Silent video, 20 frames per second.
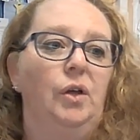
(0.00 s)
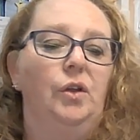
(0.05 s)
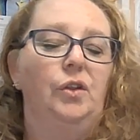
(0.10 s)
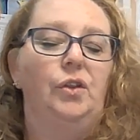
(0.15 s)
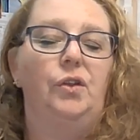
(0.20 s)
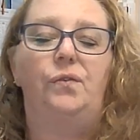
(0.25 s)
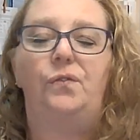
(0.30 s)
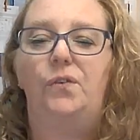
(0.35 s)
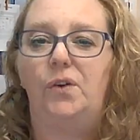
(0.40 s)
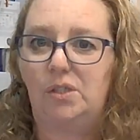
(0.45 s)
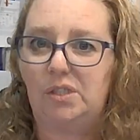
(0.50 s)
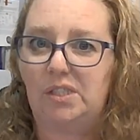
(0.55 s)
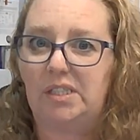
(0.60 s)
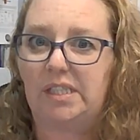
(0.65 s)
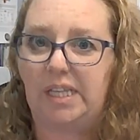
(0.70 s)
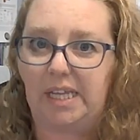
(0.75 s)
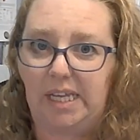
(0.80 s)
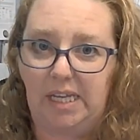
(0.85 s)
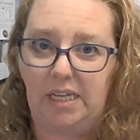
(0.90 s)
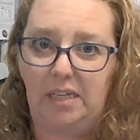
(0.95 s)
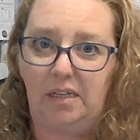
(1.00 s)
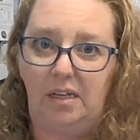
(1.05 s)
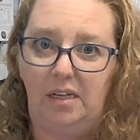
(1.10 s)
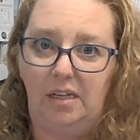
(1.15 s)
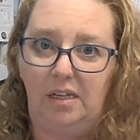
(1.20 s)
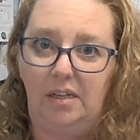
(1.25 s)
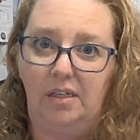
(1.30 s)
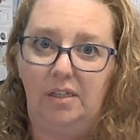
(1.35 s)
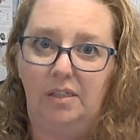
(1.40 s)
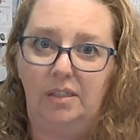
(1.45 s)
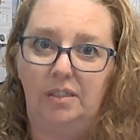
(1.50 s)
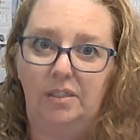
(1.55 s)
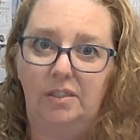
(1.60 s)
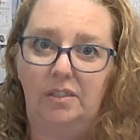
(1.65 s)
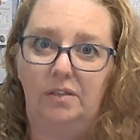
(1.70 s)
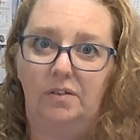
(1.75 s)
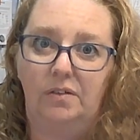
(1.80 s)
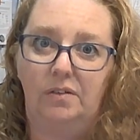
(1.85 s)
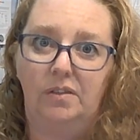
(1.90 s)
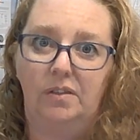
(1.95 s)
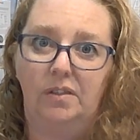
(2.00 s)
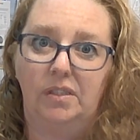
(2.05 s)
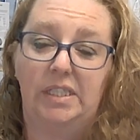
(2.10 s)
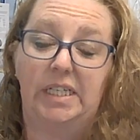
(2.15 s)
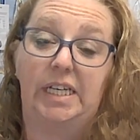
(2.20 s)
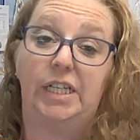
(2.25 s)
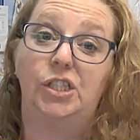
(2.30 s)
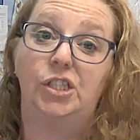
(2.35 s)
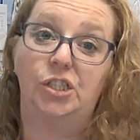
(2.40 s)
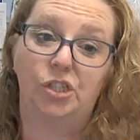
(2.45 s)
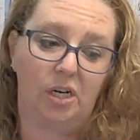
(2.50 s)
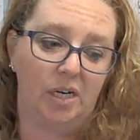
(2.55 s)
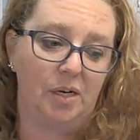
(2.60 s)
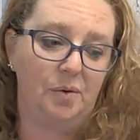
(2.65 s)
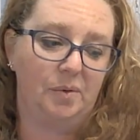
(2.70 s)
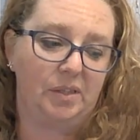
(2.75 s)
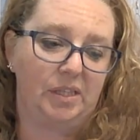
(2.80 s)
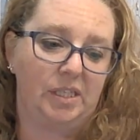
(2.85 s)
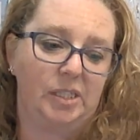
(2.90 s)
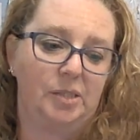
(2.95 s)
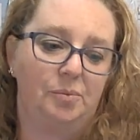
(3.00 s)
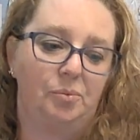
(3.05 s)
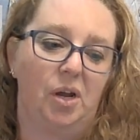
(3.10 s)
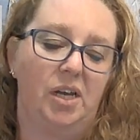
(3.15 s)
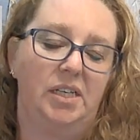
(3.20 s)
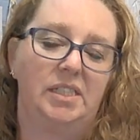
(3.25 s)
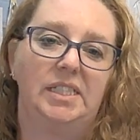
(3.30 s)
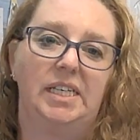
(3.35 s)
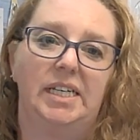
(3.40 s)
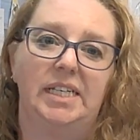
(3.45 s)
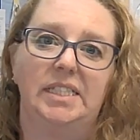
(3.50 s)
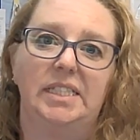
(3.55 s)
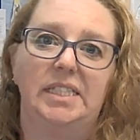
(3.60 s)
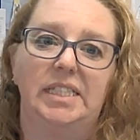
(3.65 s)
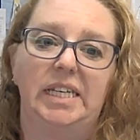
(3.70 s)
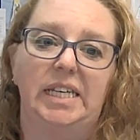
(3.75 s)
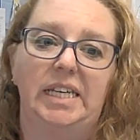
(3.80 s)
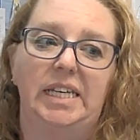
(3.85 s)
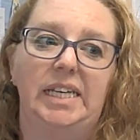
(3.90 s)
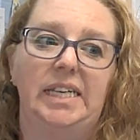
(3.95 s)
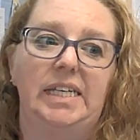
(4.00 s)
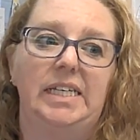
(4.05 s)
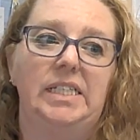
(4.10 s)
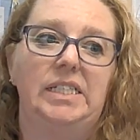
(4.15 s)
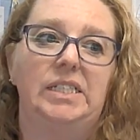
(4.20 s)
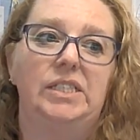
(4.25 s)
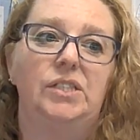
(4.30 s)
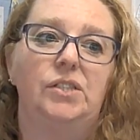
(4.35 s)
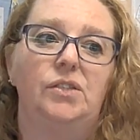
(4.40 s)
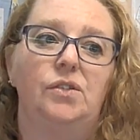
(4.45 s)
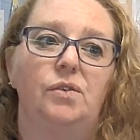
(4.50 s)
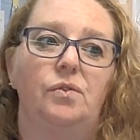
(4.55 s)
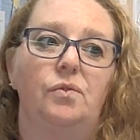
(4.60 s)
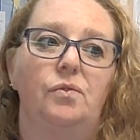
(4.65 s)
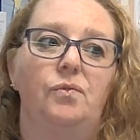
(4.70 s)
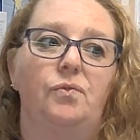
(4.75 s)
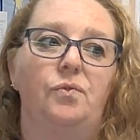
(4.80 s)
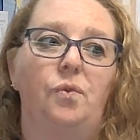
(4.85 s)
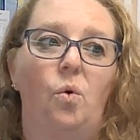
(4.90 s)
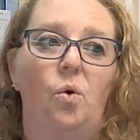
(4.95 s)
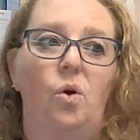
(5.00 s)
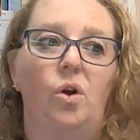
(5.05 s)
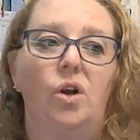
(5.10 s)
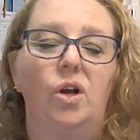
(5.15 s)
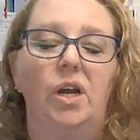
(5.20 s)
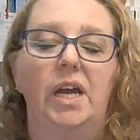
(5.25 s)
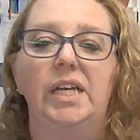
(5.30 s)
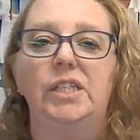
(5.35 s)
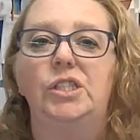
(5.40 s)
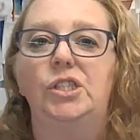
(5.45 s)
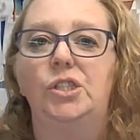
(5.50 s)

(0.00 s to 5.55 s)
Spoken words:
The first thing to get started with this process is for a